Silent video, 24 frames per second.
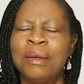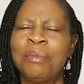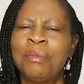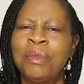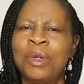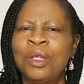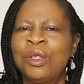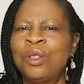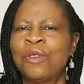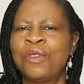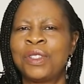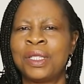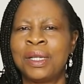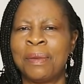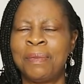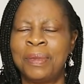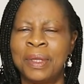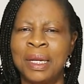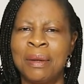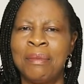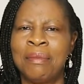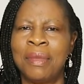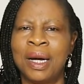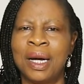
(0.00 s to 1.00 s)
the month of
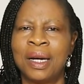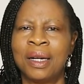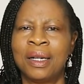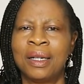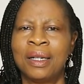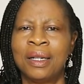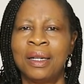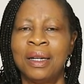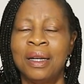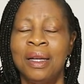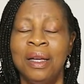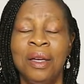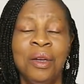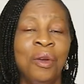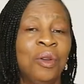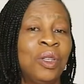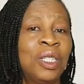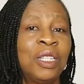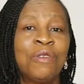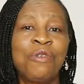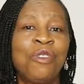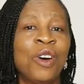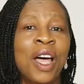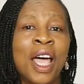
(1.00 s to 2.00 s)
September. You
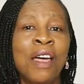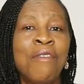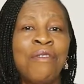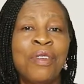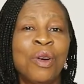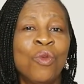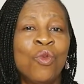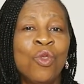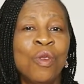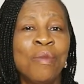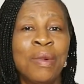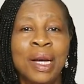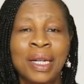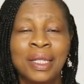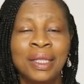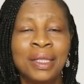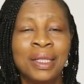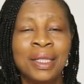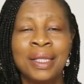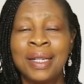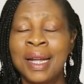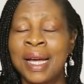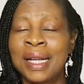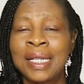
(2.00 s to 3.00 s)
see, for every woman,
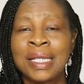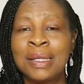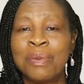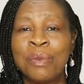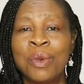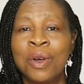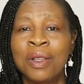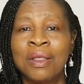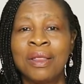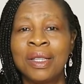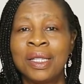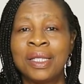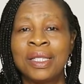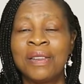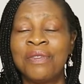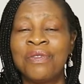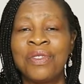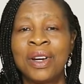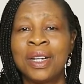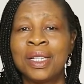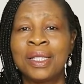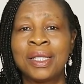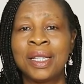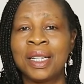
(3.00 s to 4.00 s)
the ninth month is a
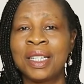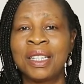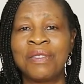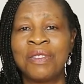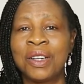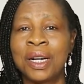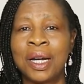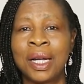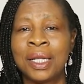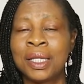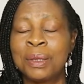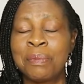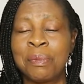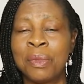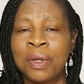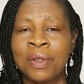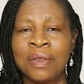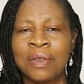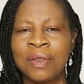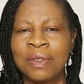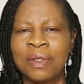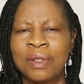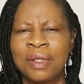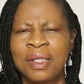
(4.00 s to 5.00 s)
very significant
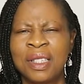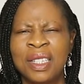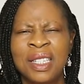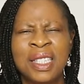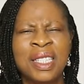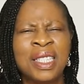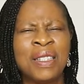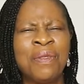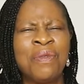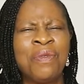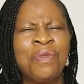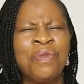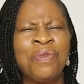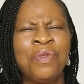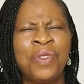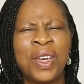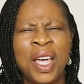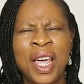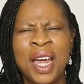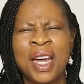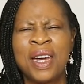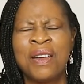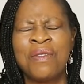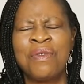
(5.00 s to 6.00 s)
month. It's a
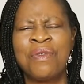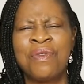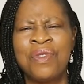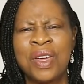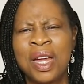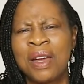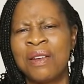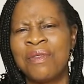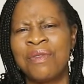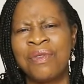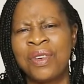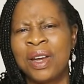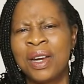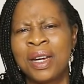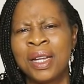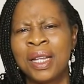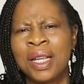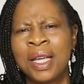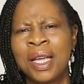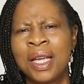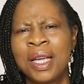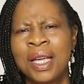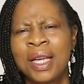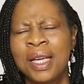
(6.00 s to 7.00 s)
very, very,
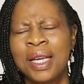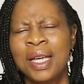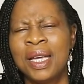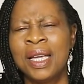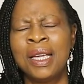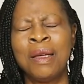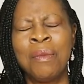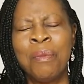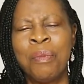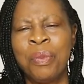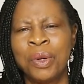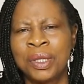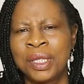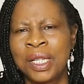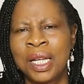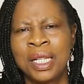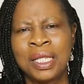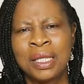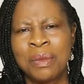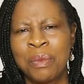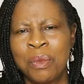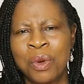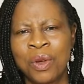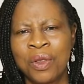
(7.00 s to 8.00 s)
very
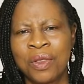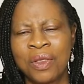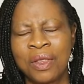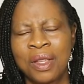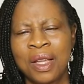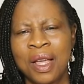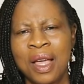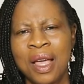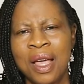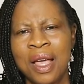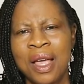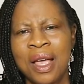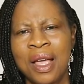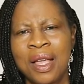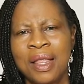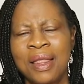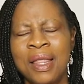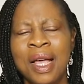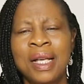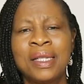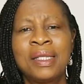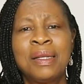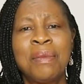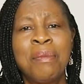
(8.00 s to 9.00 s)
important month.
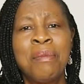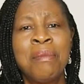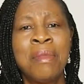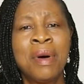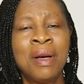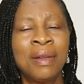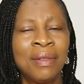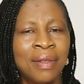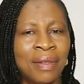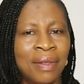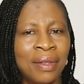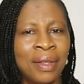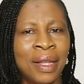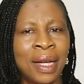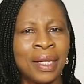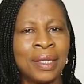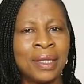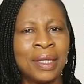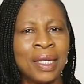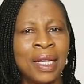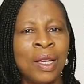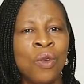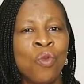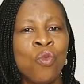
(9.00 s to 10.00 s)
That's the month
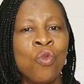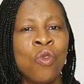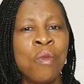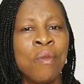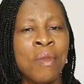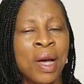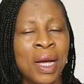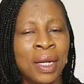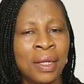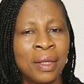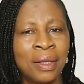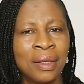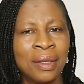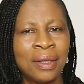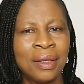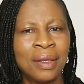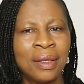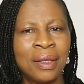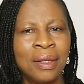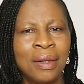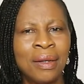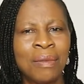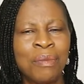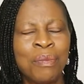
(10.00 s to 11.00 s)
that a woman
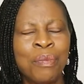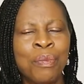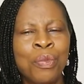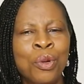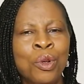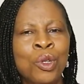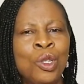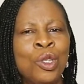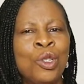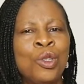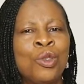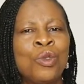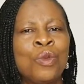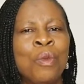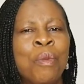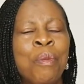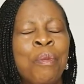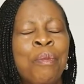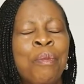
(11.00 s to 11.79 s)
puts to